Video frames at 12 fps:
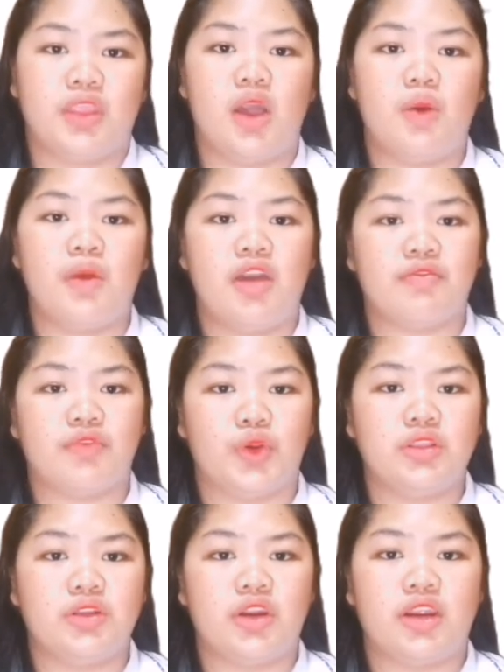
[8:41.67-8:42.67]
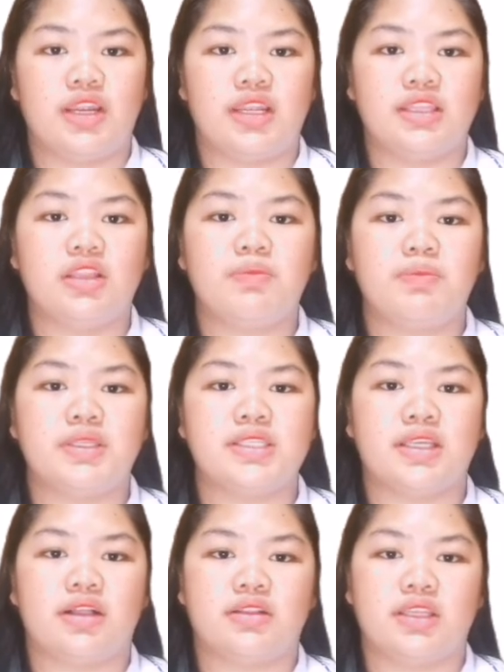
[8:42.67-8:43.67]
However, there are little
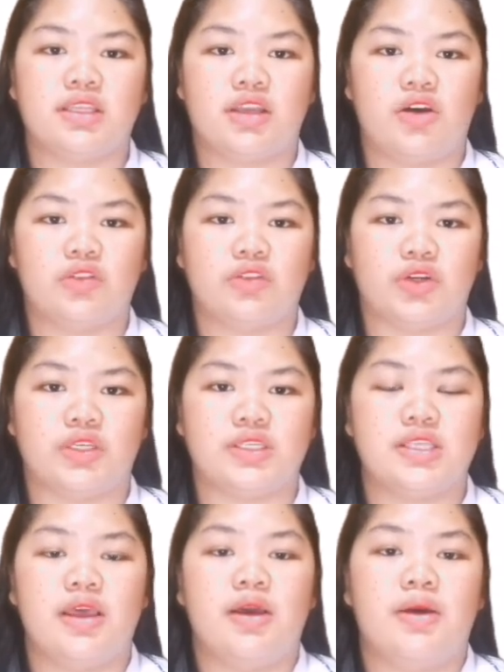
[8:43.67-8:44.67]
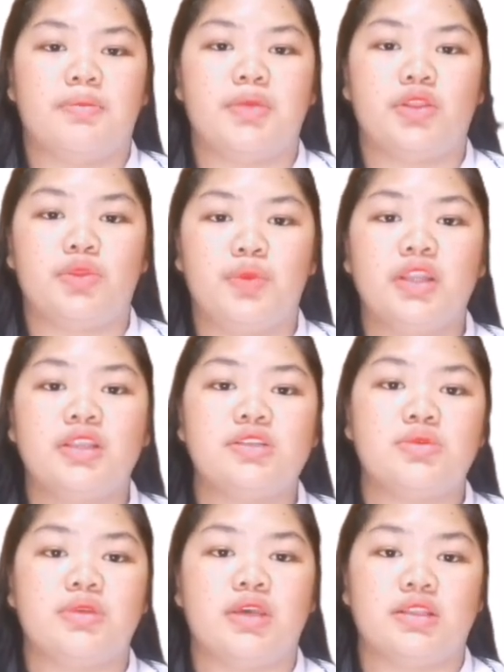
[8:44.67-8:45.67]
physical encounters between
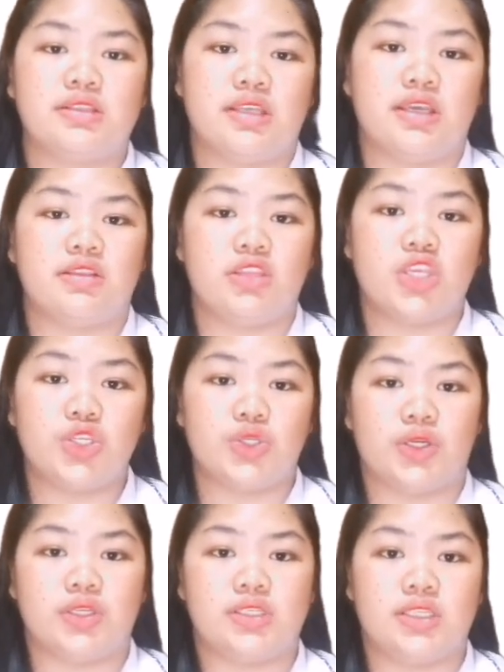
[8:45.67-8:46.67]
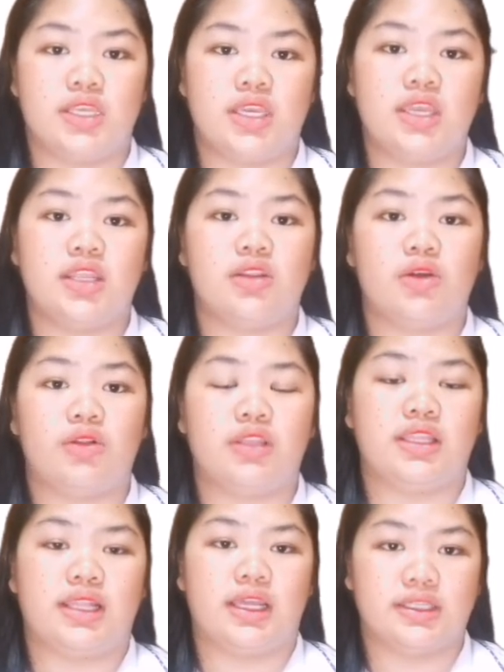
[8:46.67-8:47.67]
students and teachers in an
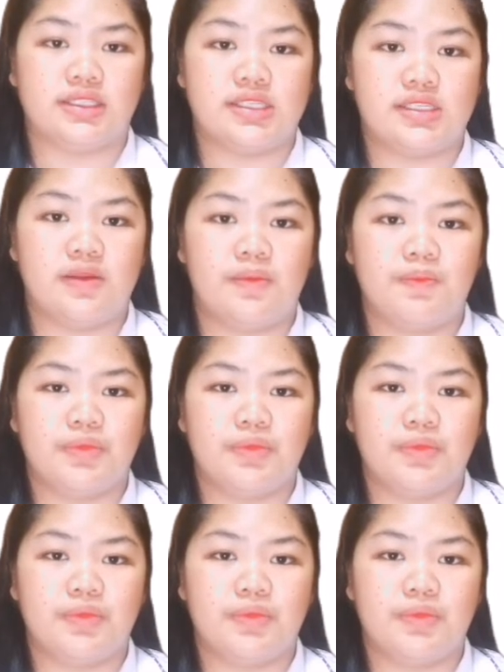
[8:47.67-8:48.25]
online class.